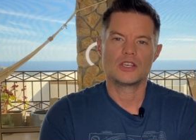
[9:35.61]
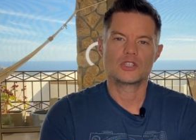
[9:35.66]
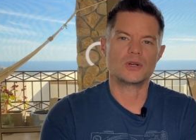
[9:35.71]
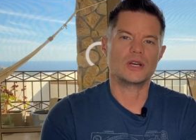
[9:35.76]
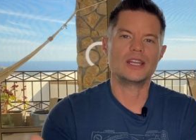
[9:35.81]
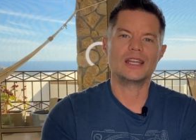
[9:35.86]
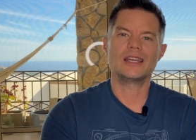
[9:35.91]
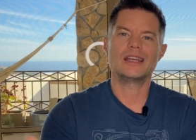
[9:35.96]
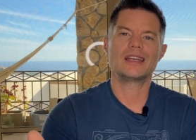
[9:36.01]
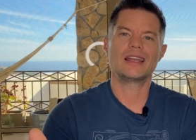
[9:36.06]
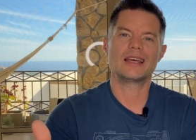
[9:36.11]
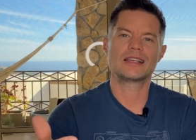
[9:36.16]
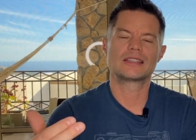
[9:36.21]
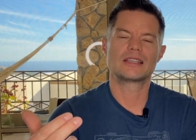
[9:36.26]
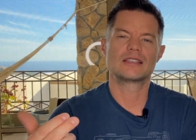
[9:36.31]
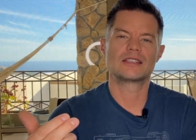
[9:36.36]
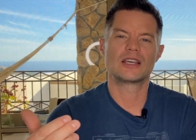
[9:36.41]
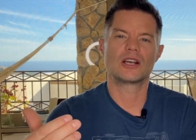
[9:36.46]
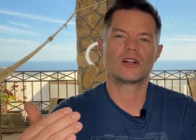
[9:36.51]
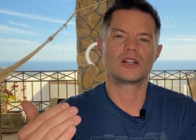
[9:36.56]
So I didn't
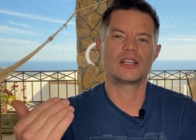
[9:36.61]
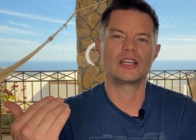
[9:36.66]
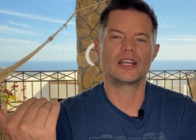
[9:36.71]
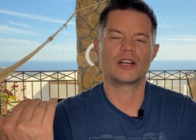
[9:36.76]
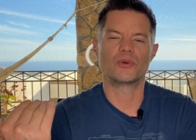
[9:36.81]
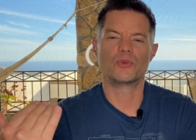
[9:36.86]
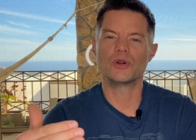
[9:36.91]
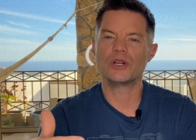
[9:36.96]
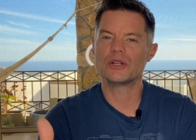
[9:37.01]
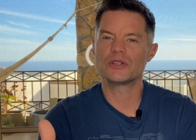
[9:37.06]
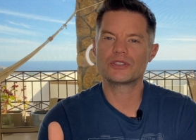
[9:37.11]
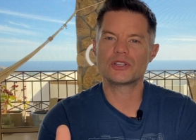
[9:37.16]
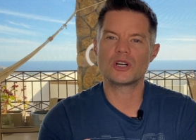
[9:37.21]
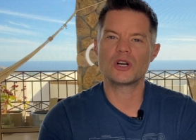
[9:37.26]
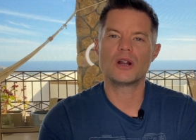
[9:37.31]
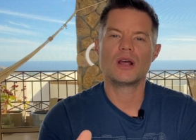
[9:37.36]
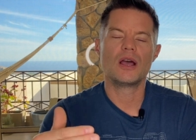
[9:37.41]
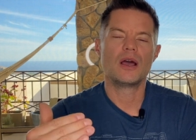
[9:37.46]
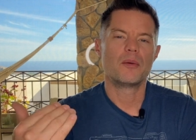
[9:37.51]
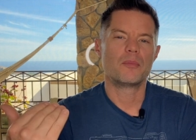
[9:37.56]
necessarily need a
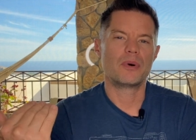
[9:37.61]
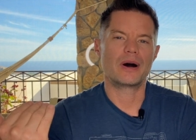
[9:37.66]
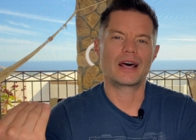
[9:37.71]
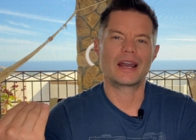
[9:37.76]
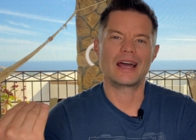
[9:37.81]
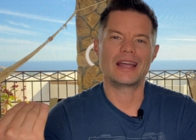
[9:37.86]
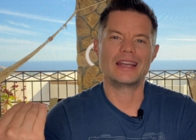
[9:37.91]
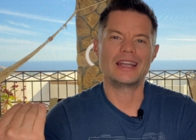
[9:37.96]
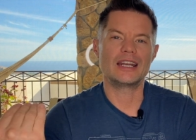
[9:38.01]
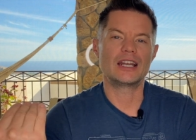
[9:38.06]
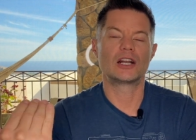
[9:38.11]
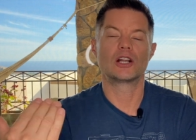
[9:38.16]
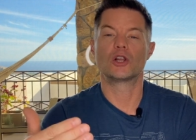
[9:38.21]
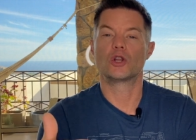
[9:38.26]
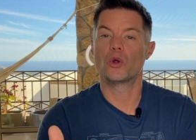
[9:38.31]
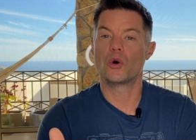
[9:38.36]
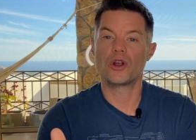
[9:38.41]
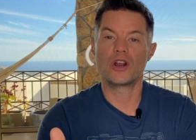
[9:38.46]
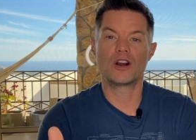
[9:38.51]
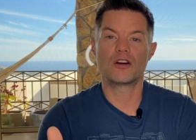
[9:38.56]
realtor, but I needed a
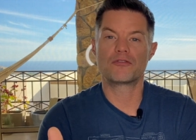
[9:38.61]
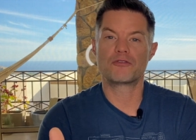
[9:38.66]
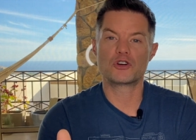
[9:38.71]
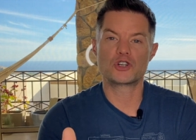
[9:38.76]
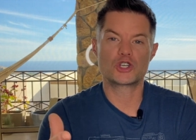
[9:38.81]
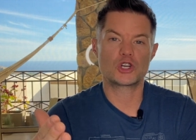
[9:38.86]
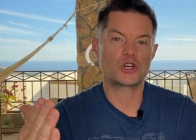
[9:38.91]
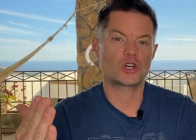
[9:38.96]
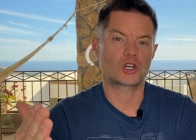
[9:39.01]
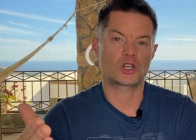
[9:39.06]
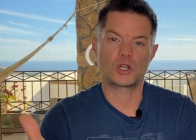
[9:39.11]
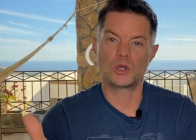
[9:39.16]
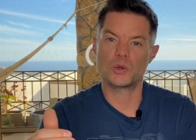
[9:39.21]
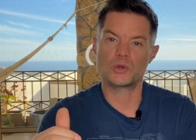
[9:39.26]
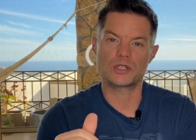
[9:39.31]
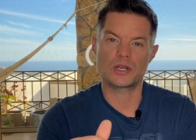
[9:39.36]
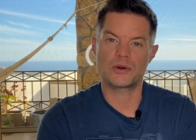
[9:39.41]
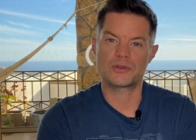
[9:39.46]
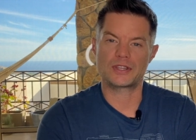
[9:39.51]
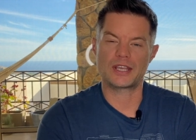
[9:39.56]
lawyer for sure to
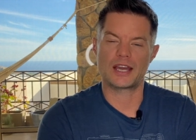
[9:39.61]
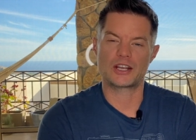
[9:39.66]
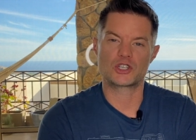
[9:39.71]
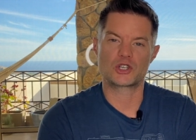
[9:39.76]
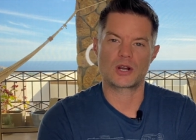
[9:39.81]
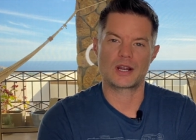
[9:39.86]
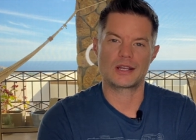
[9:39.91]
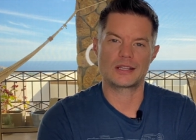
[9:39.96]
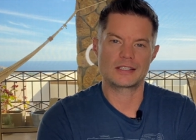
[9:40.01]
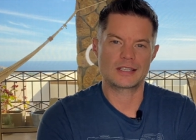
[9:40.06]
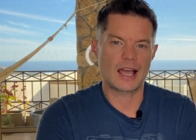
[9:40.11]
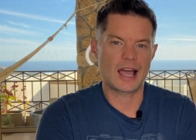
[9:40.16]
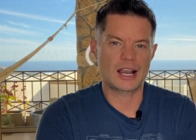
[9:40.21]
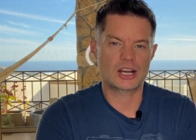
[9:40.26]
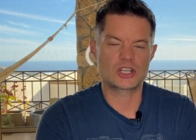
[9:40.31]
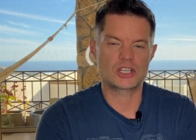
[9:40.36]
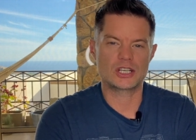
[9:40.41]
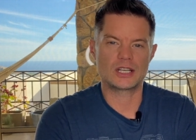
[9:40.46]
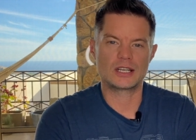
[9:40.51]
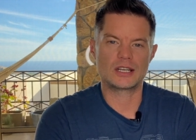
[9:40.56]
close out that
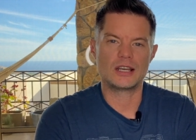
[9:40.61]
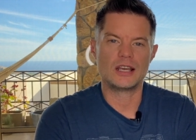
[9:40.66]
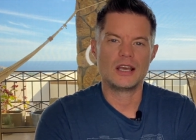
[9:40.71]
transaction.